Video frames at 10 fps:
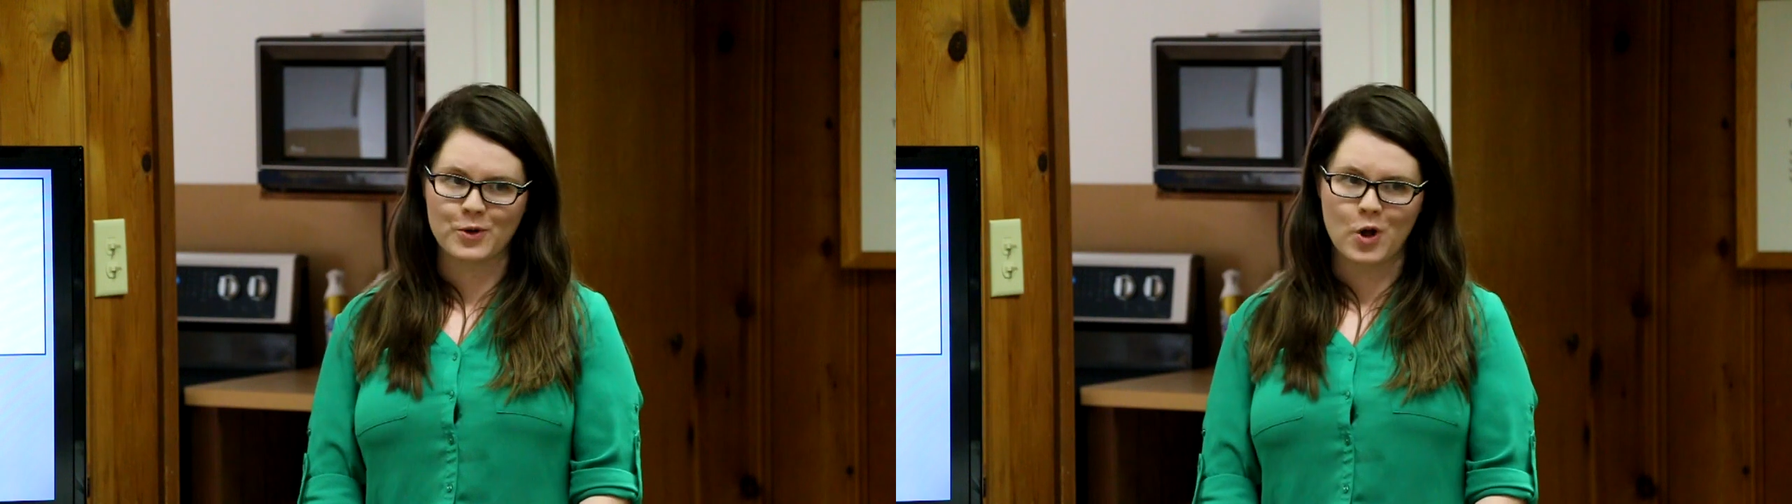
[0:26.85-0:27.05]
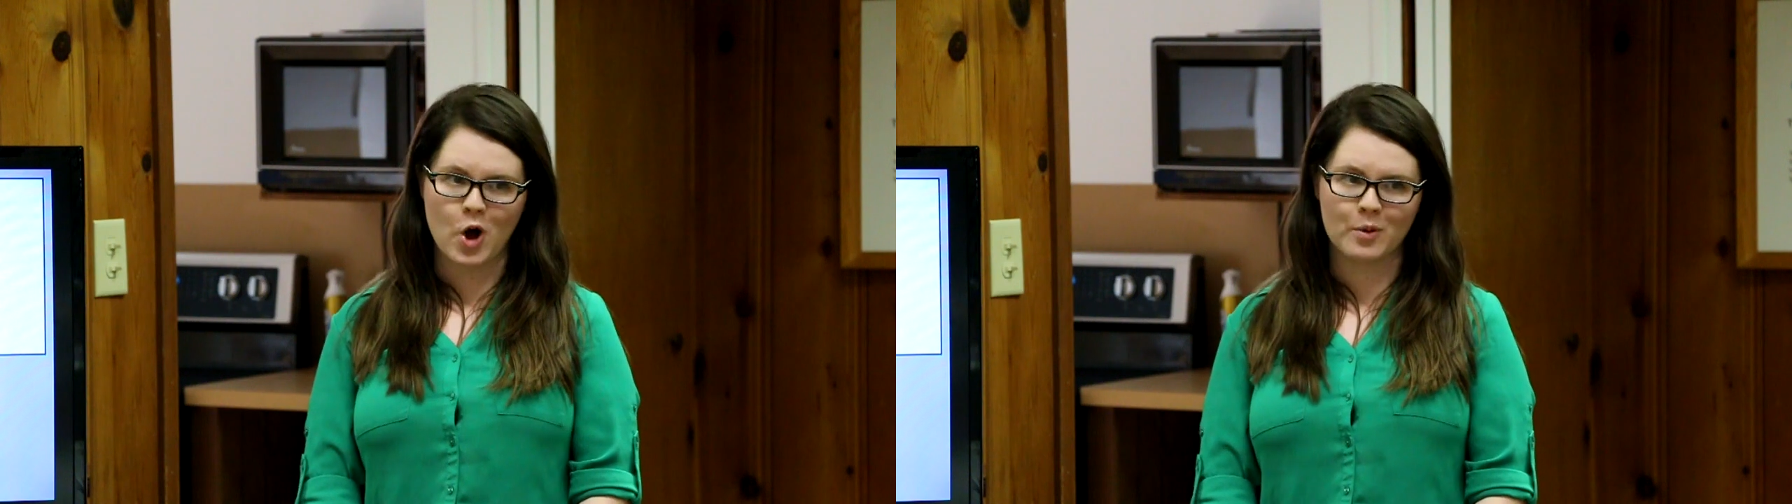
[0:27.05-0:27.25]

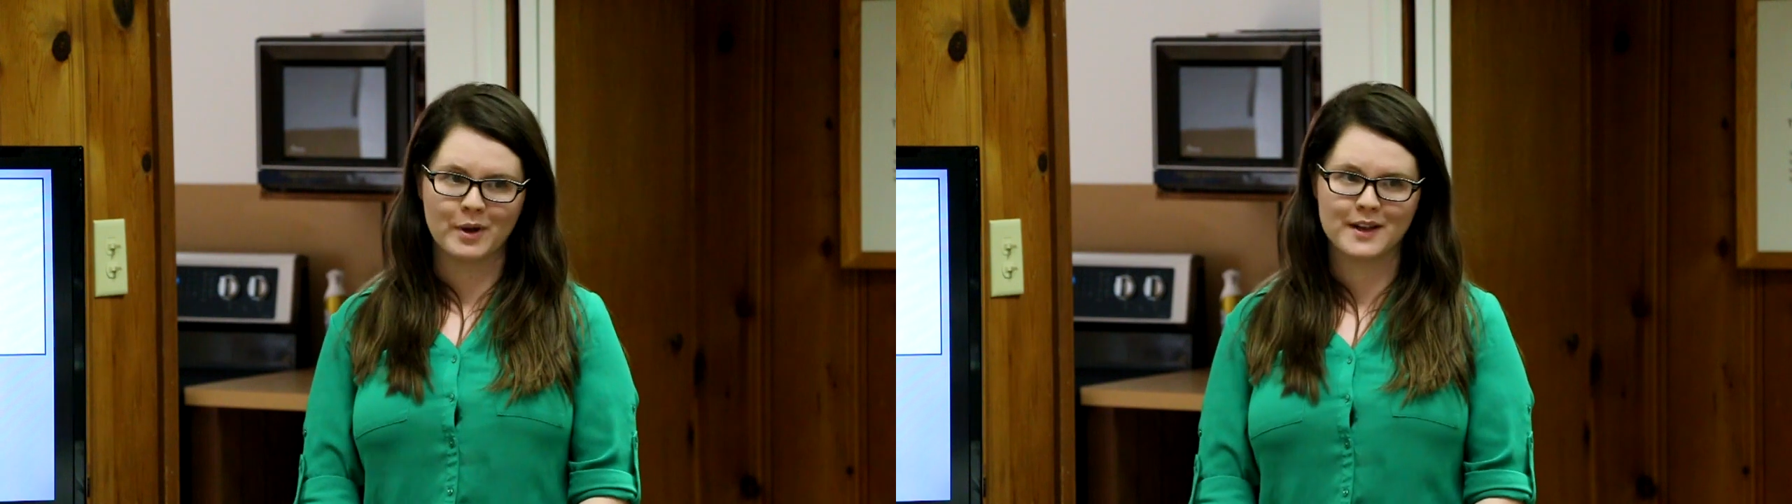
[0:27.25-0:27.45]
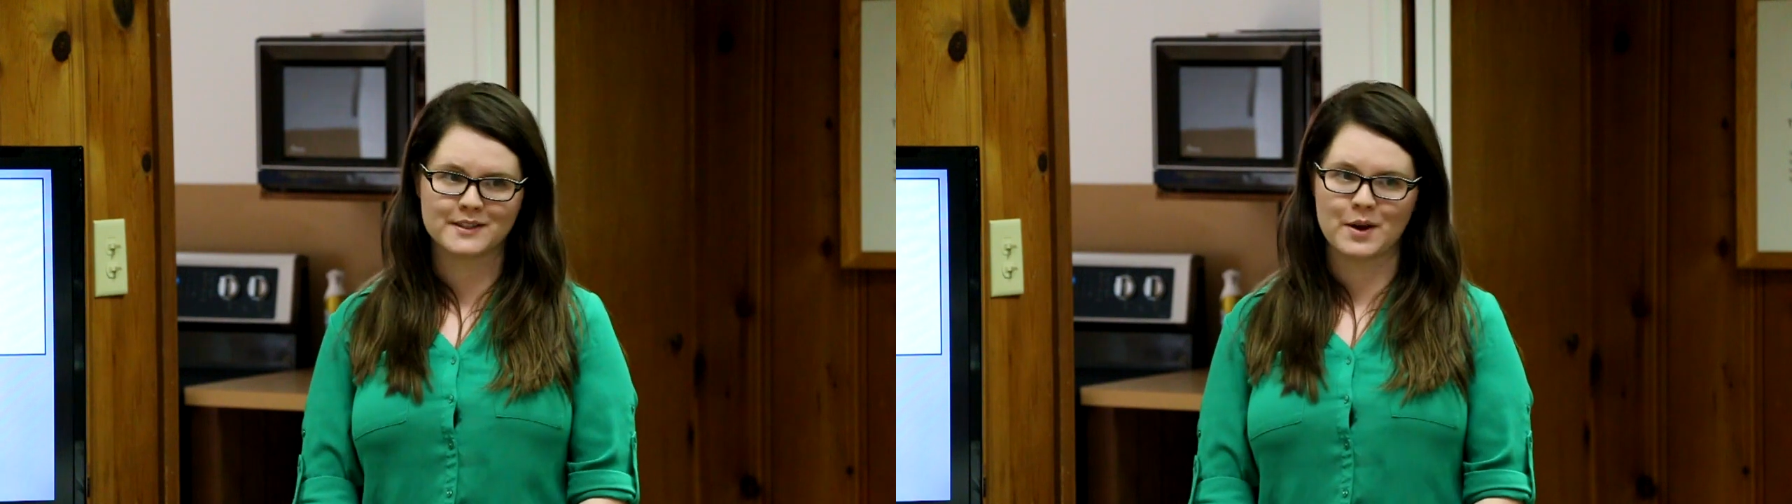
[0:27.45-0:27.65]
Oklahoma
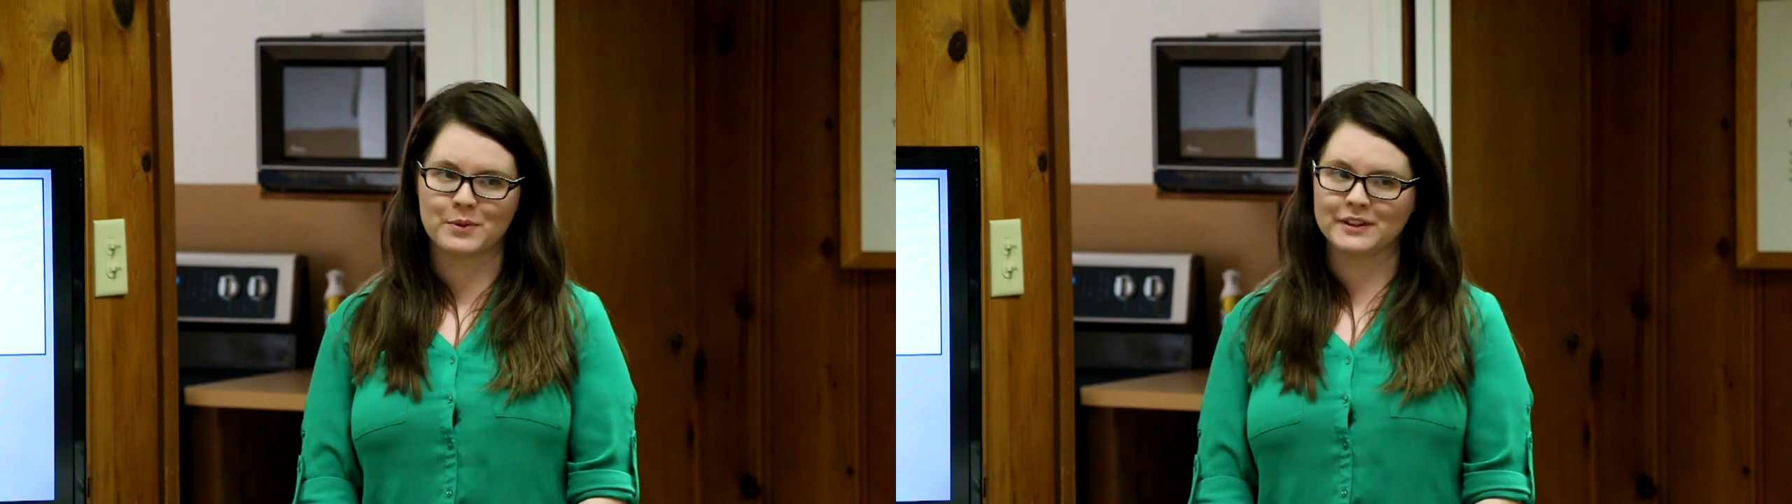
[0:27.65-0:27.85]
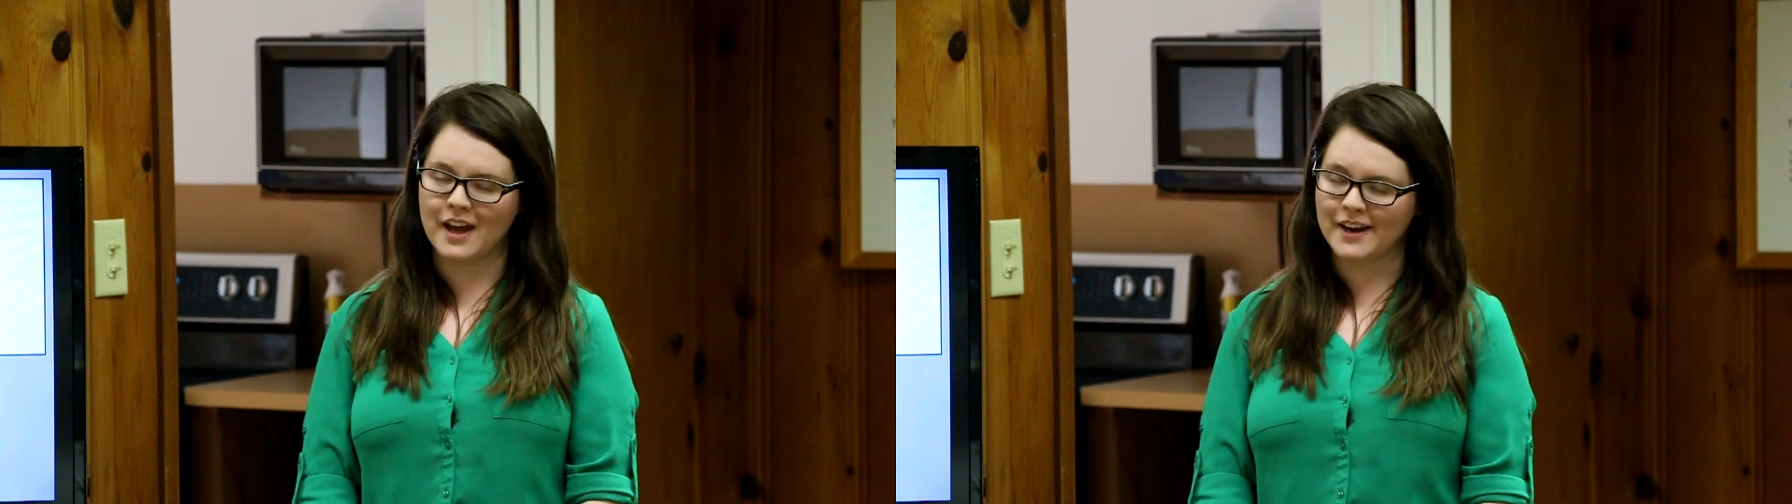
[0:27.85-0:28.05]
as I
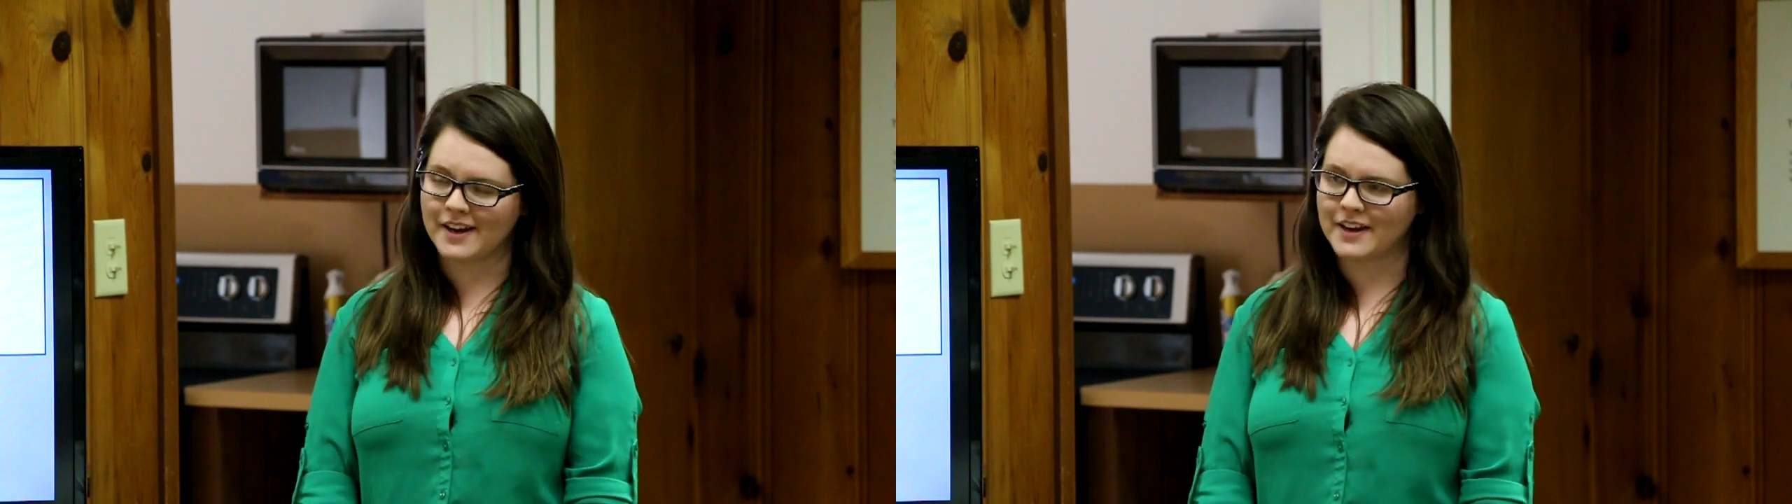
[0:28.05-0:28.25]
would like.